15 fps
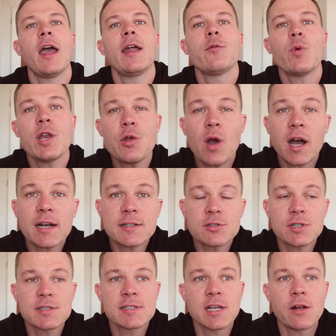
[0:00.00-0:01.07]
And when you
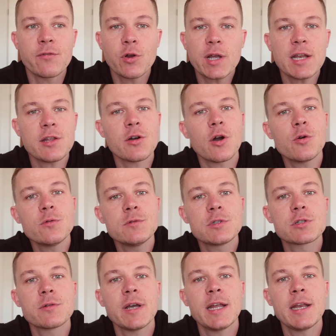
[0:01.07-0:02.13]
ask yourself, look at your own
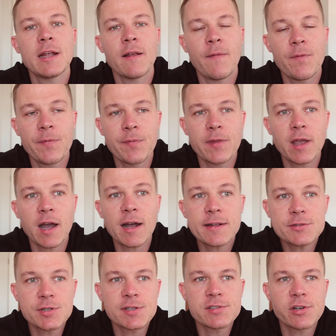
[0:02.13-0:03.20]
trading and
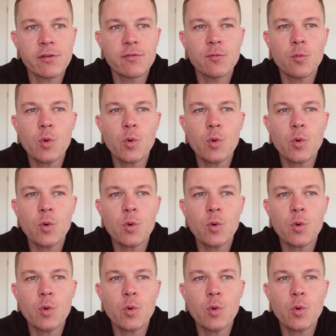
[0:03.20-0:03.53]
ask yourself,